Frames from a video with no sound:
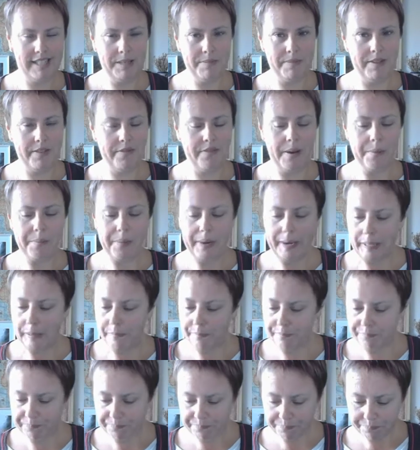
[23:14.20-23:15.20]
Um, and
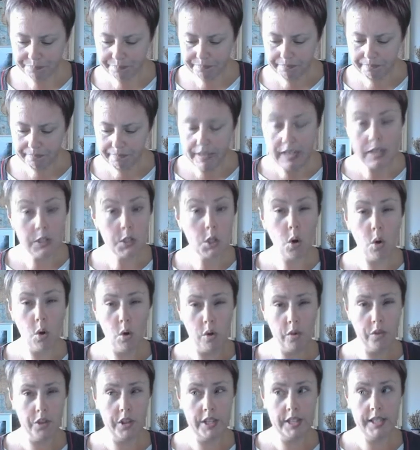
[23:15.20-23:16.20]
I've also
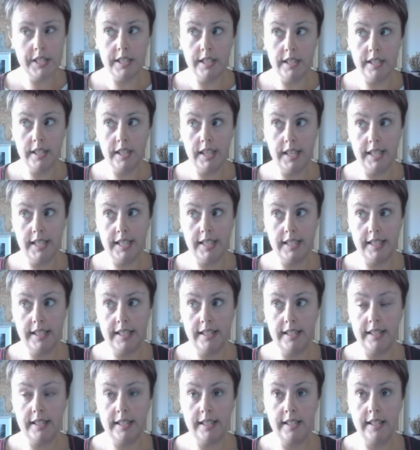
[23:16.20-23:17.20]
got a bit
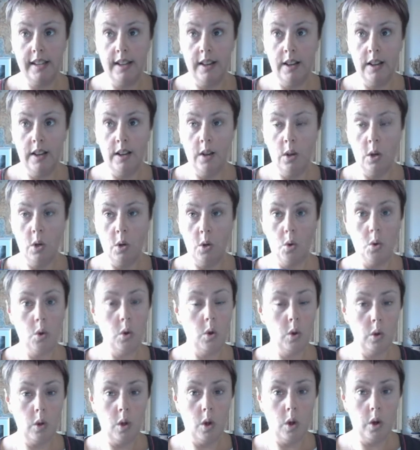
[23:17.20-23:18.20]
more of the stitching done
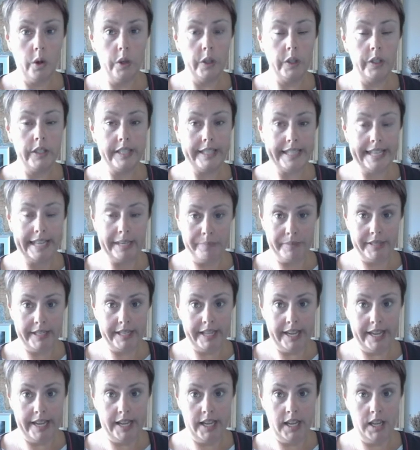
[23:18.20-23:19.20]
along here just
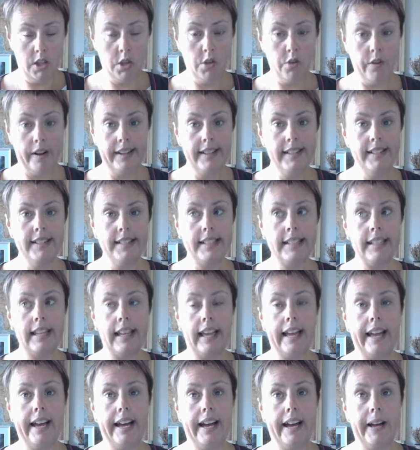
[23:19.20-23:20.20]
to confirm
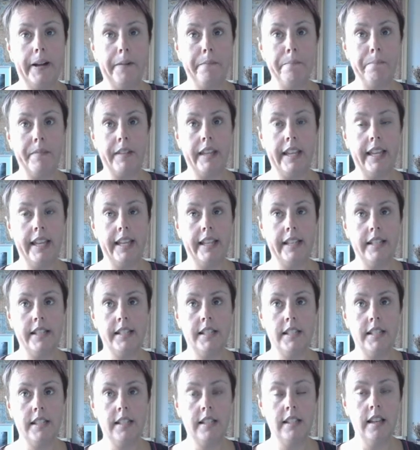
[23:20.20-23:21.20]
the width
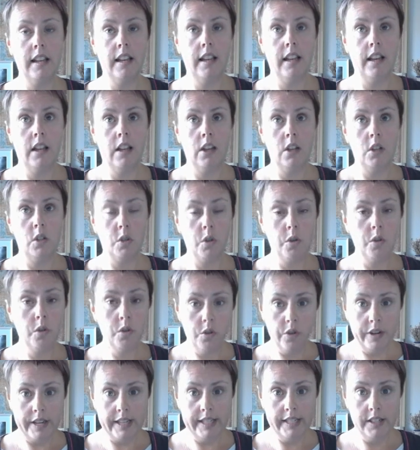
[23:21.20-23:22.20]
because I really wanted to
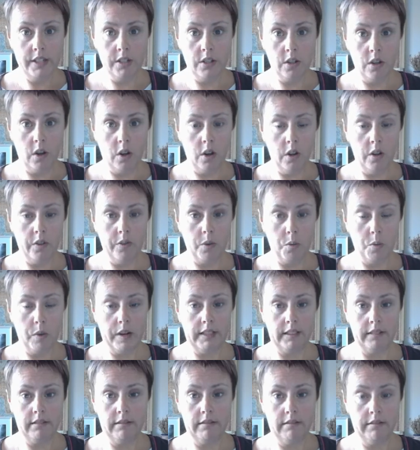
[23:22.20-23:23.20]
try and
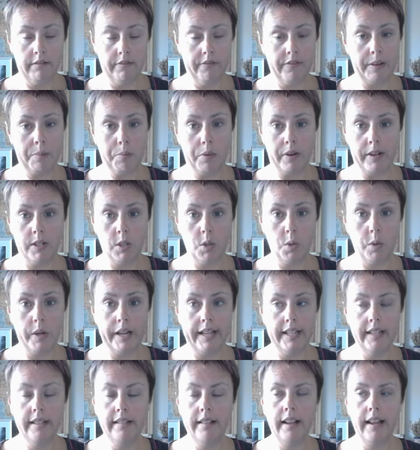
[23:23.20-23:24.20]
um,
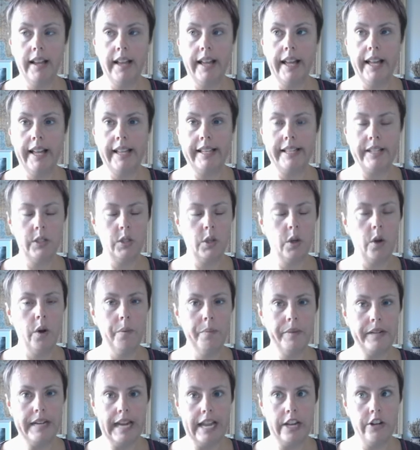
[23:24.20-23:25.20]
trim down some of the
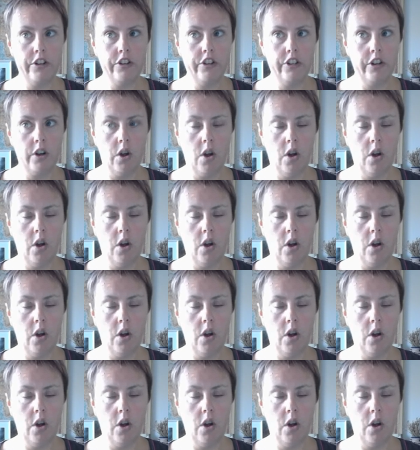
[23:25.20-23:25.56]
fabric.